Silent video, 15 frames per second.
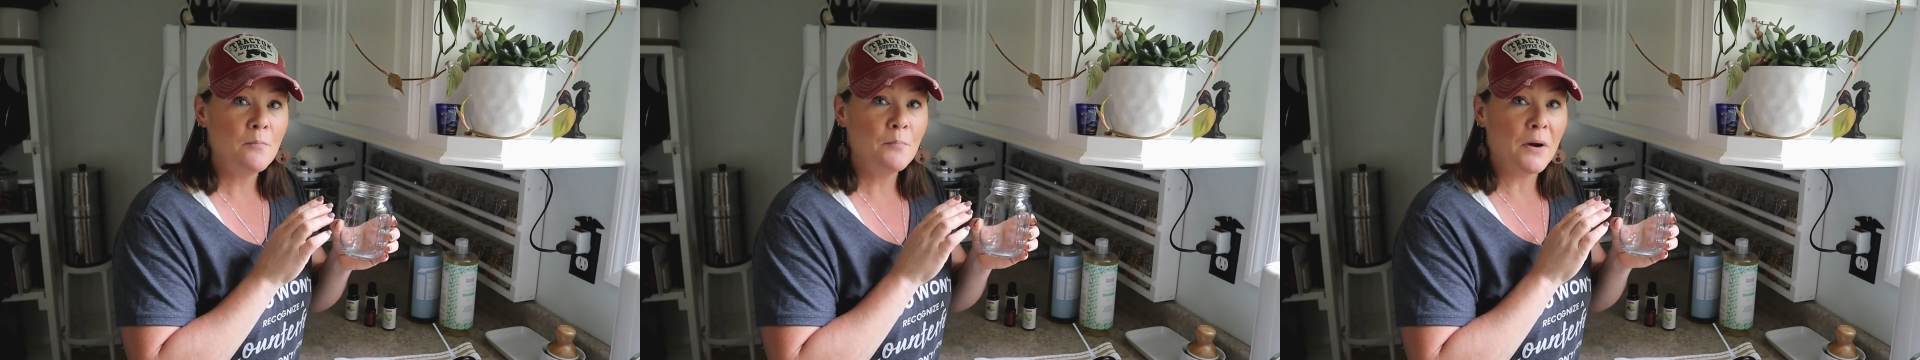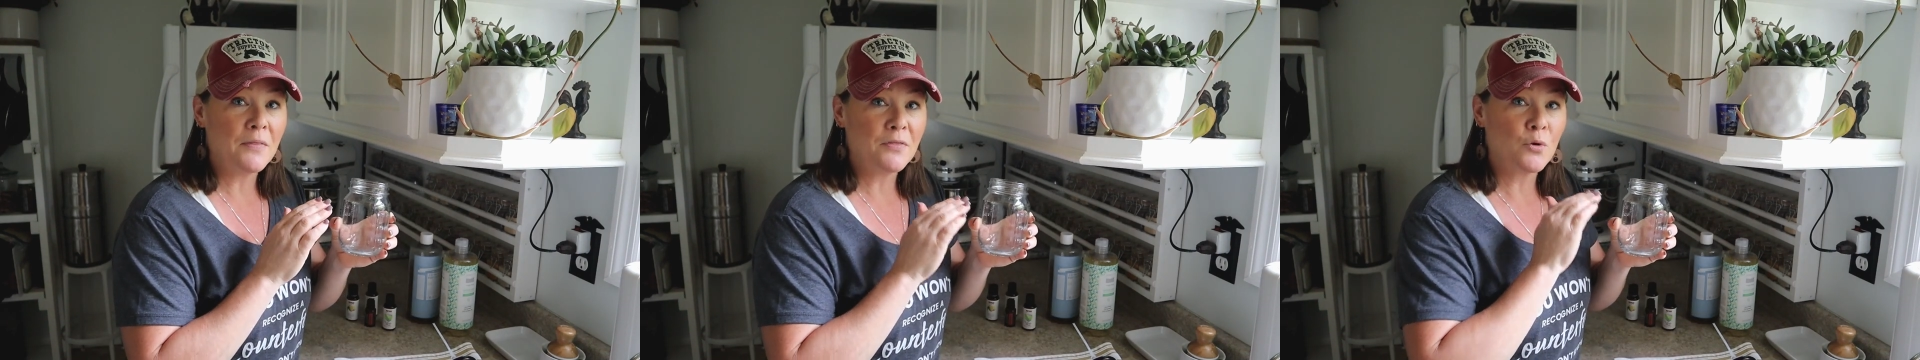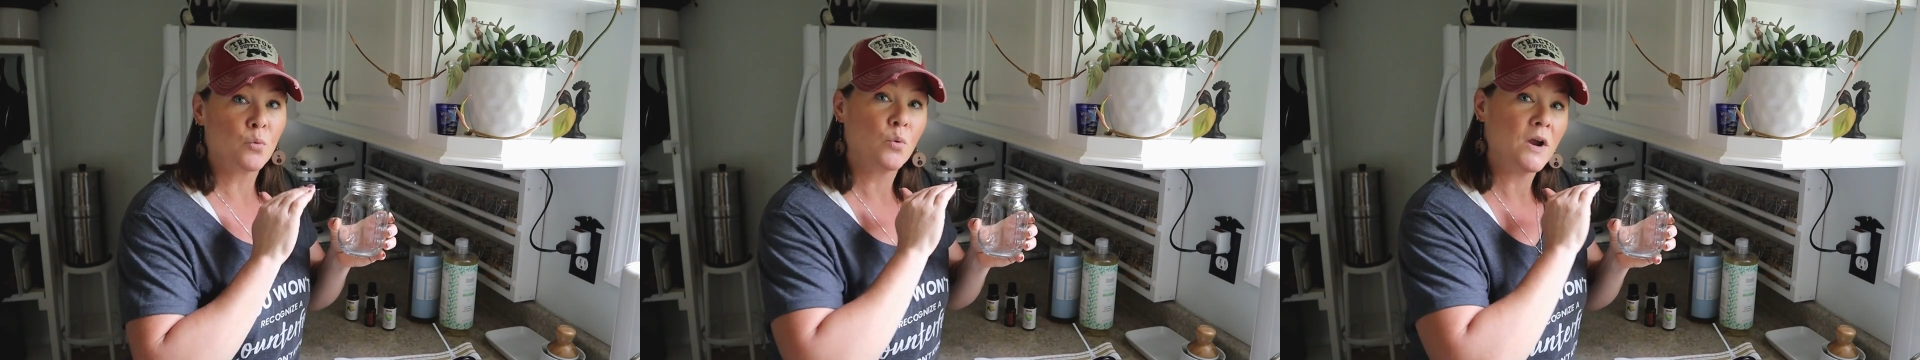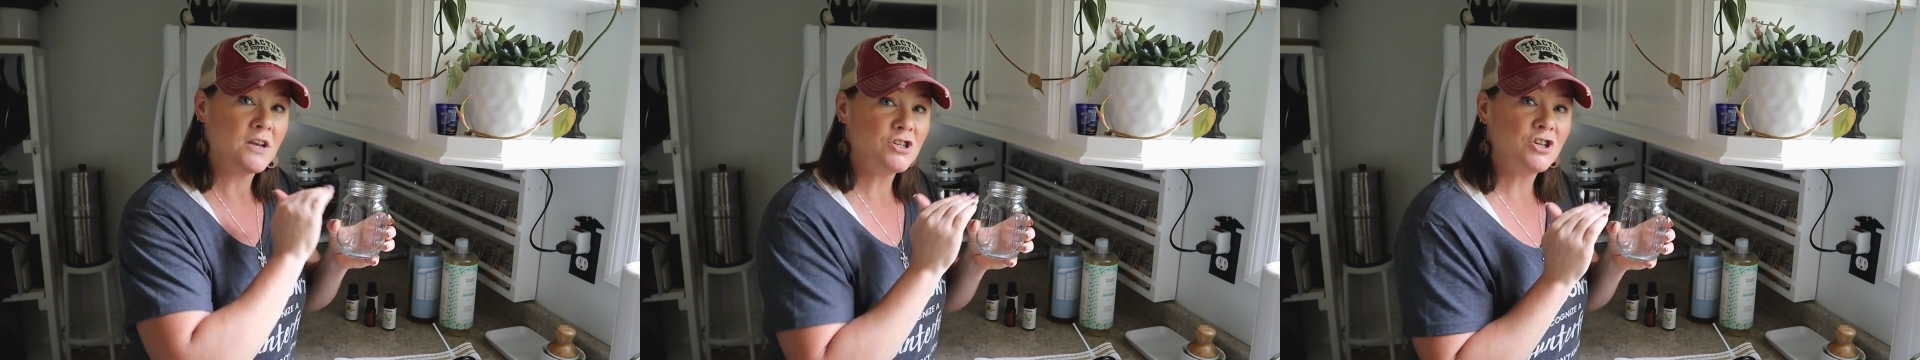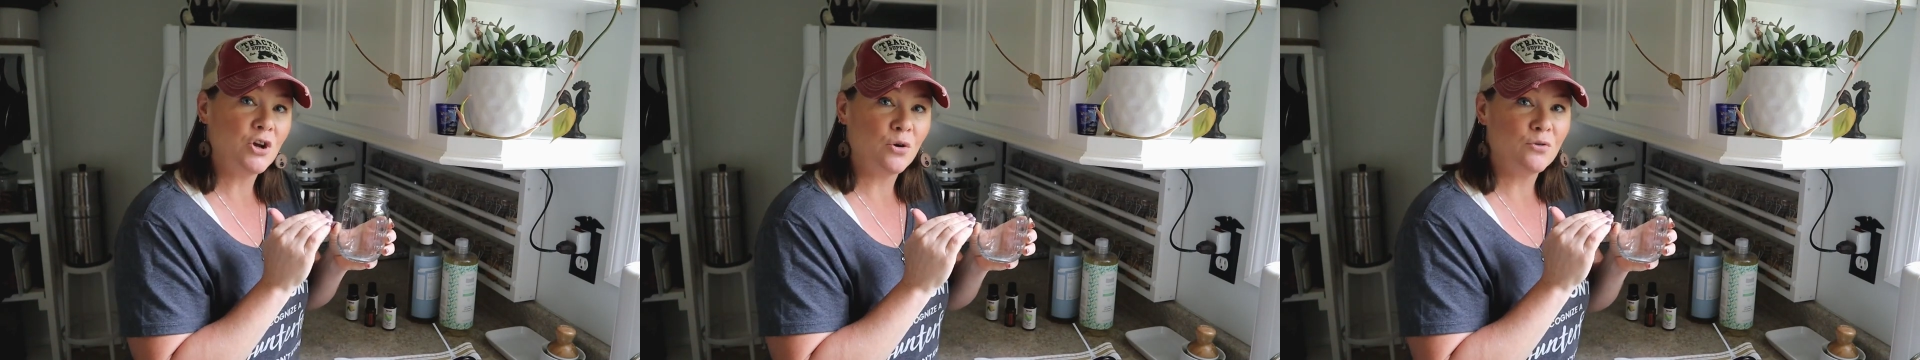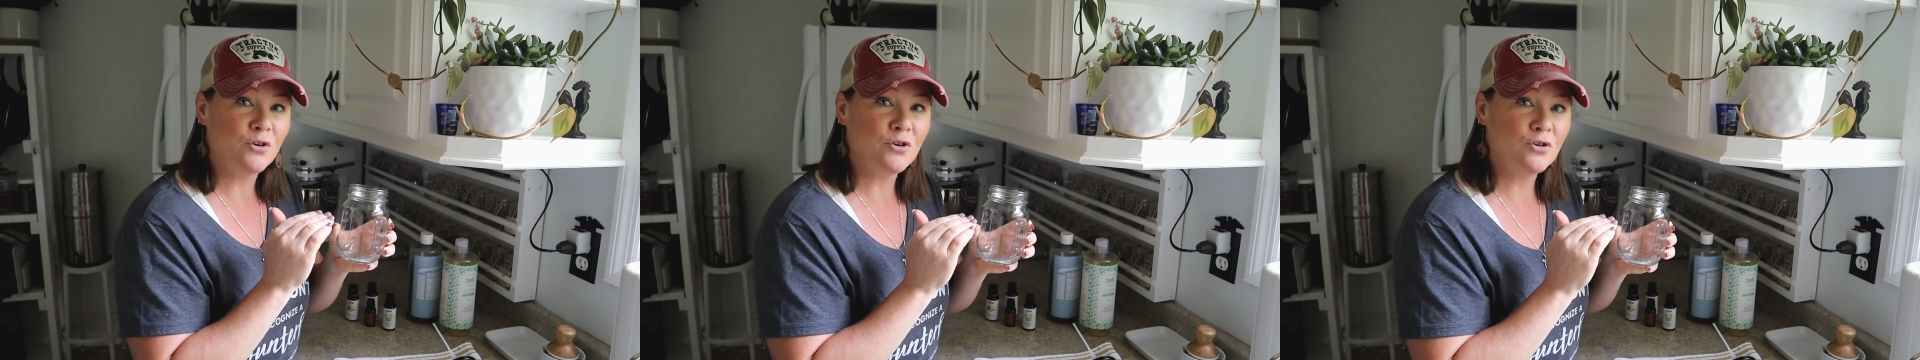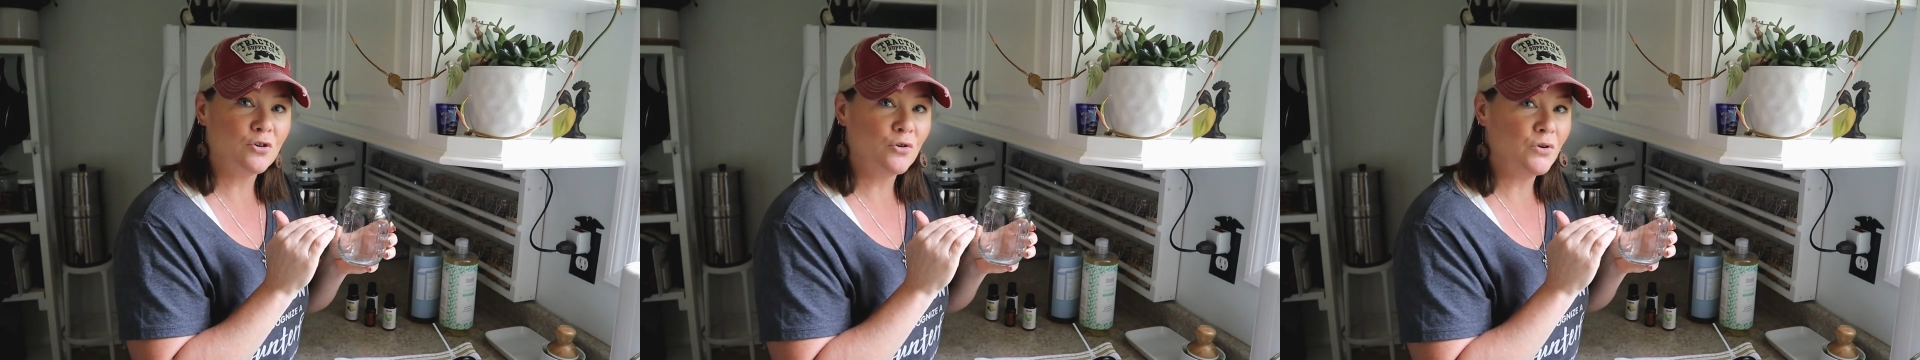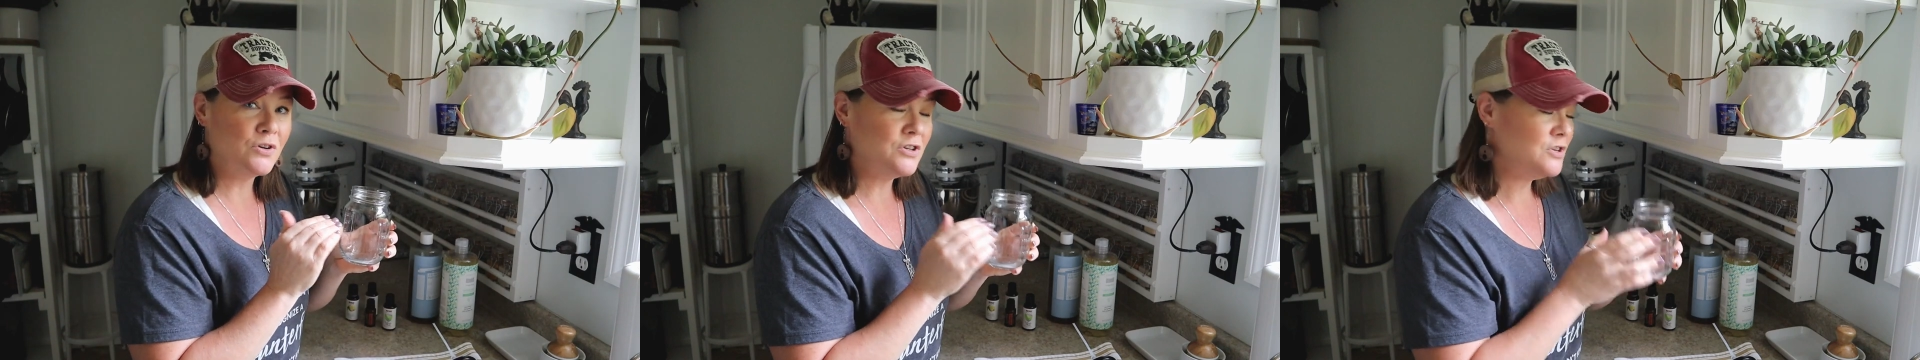but the ratio that you're
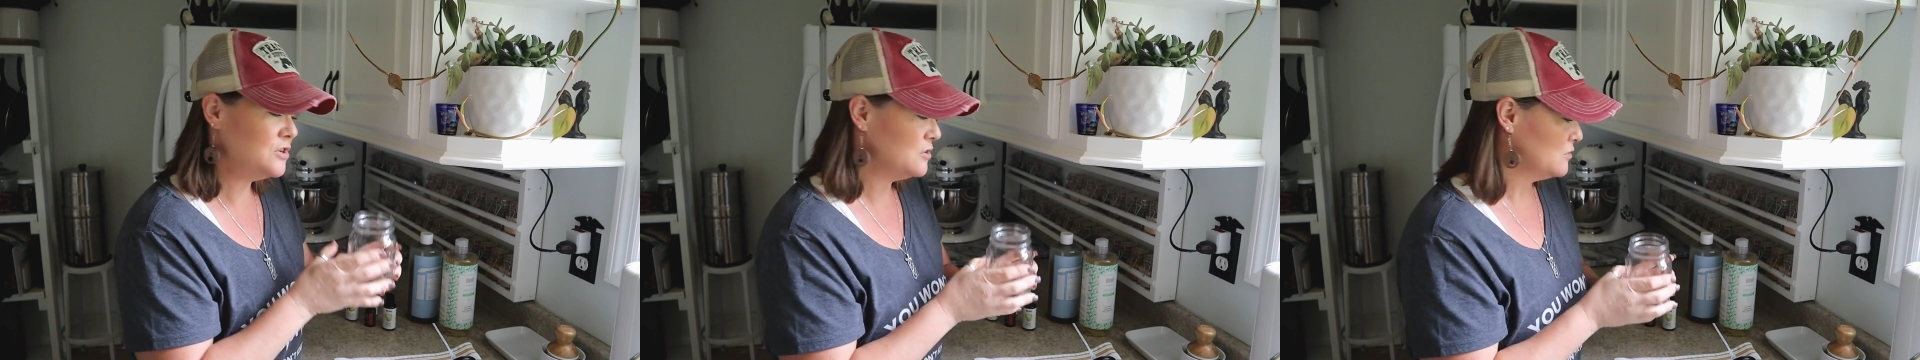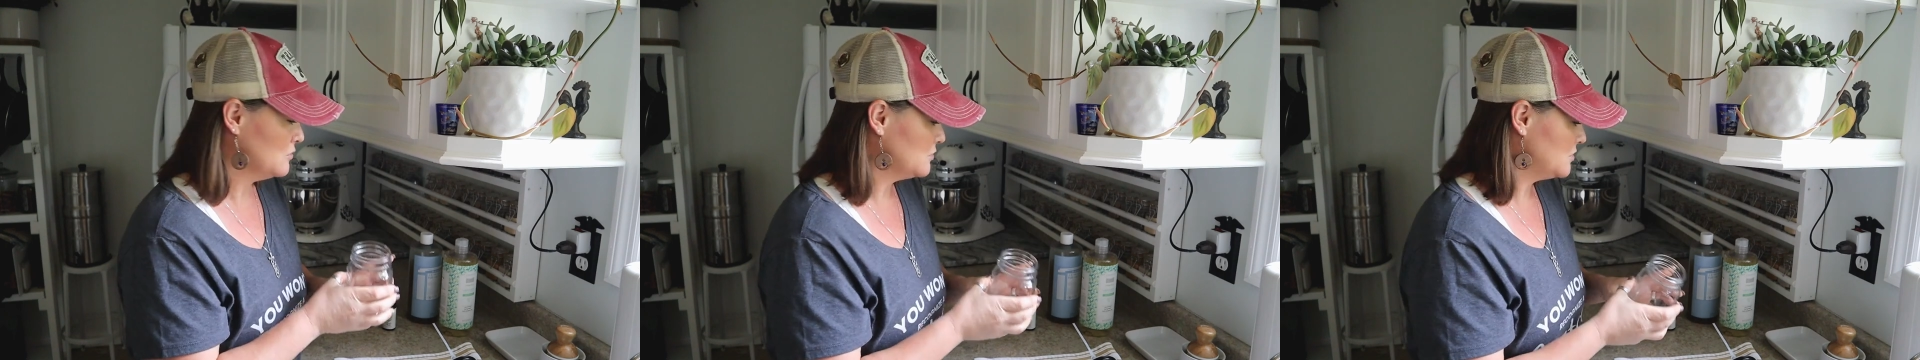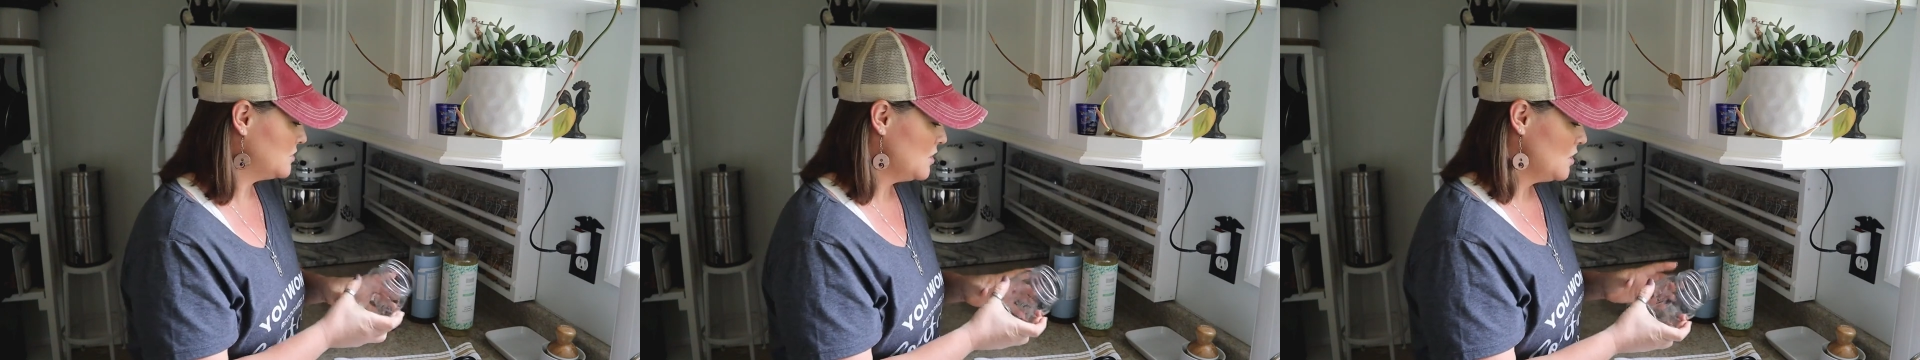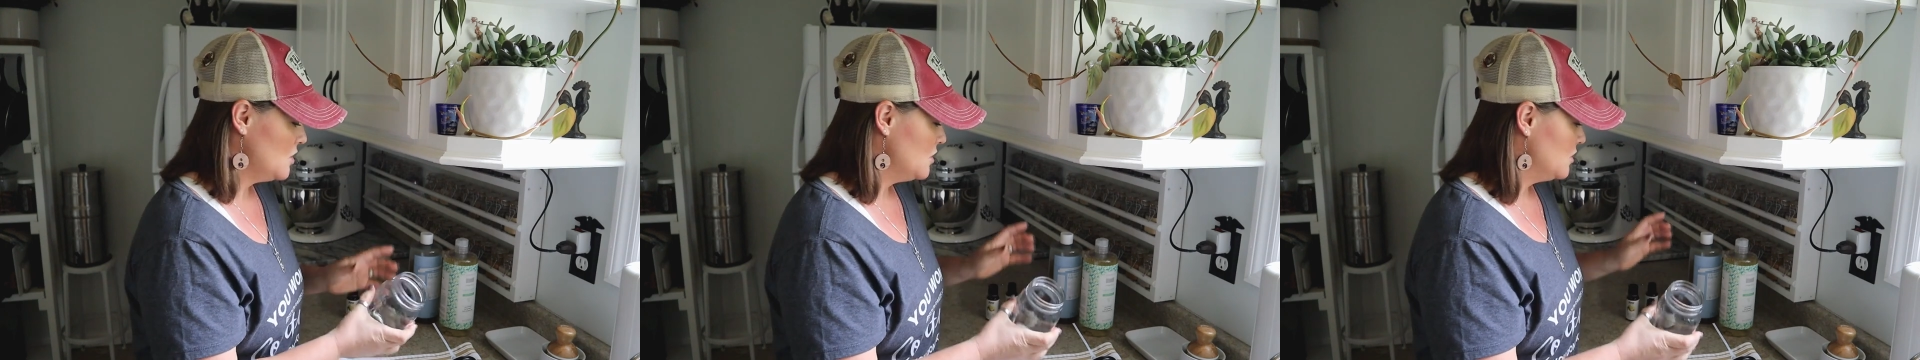going to use.